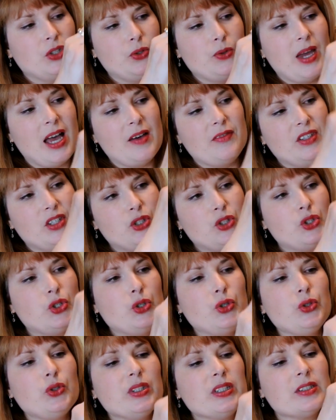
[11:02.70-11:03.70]
you have these
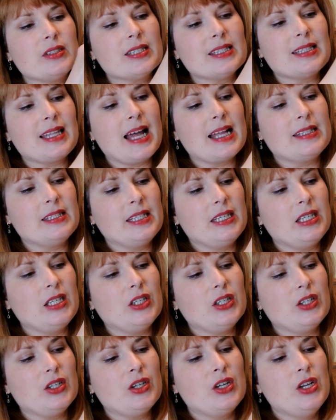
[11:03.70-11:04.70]
two little slots
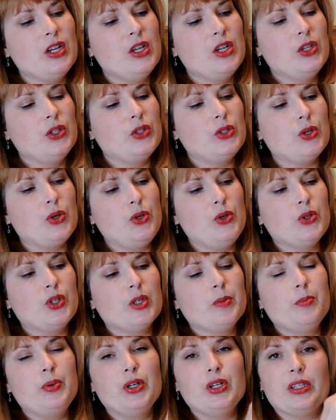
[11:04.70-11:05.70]
here, so you
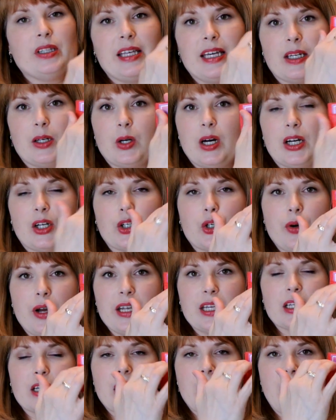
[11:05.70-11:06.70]
can put like a
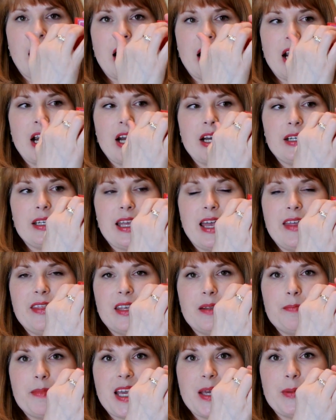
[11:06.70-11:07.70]
credit card, and
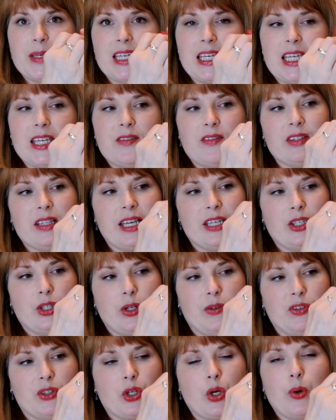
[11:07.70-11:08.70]
then maybe even like, you
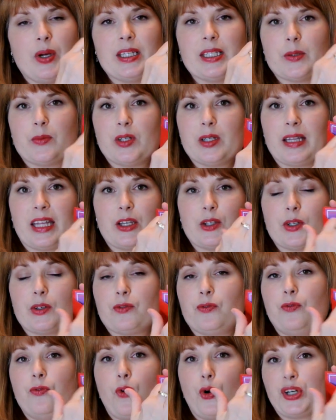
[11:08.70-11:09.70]
know, if you're going somewhere, like
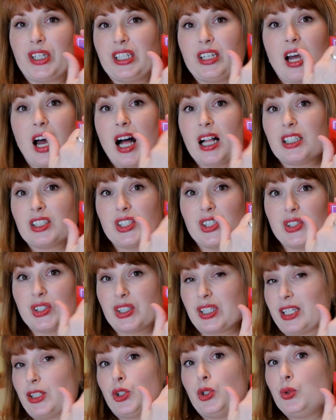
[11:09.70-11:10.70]
forty
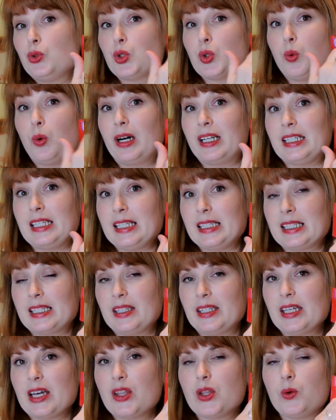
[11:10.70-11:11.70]
dollars, like two twenties
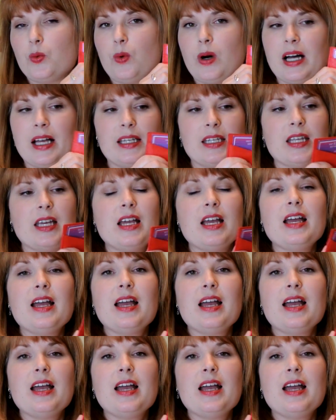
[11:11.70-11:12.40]
in the other one.